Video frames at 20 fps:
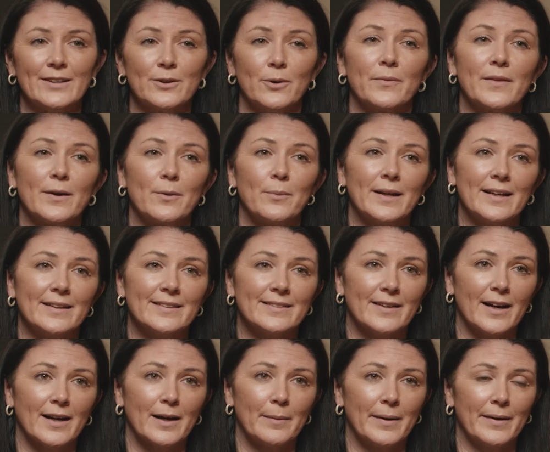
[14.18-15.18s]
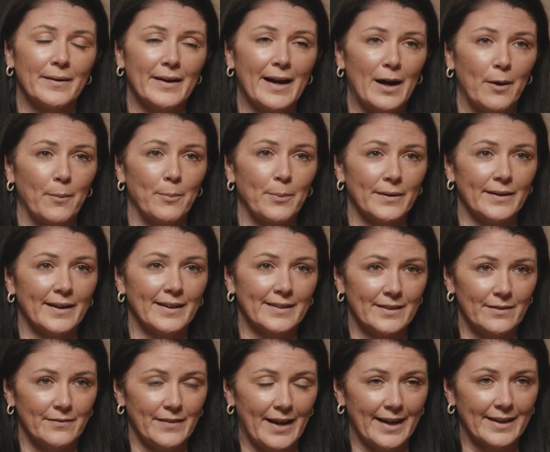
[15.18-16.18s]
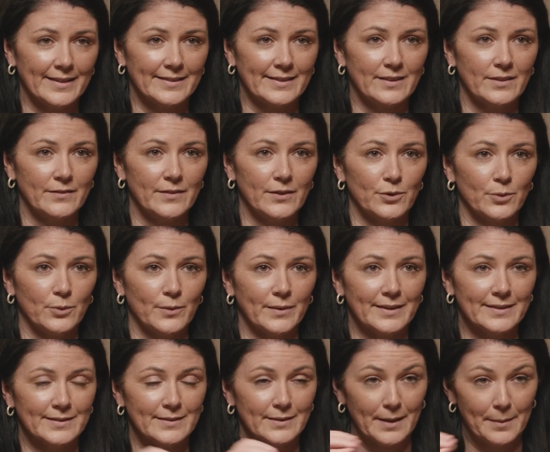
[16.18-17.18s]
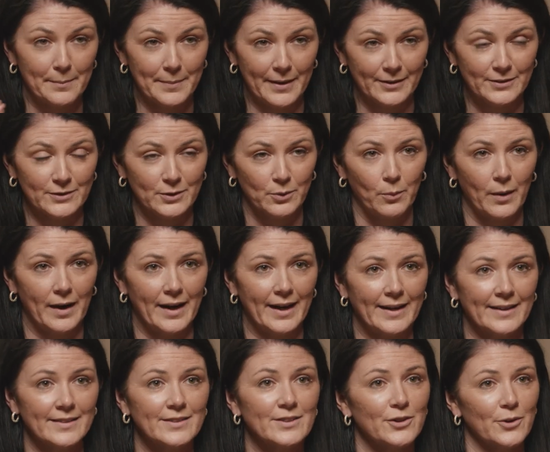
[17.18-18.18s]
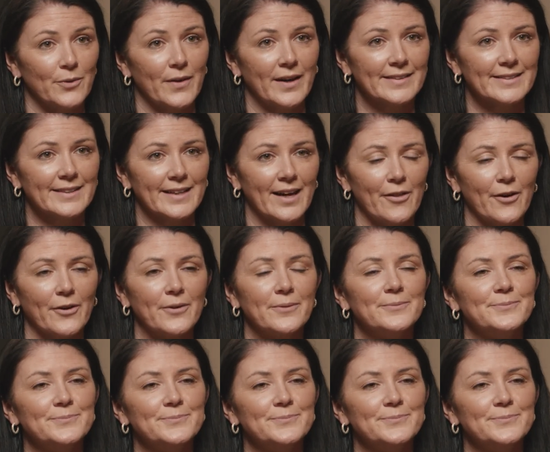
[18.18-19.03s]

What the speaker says: don't think we need to talk about how productive X individual is compared to Y to do that together.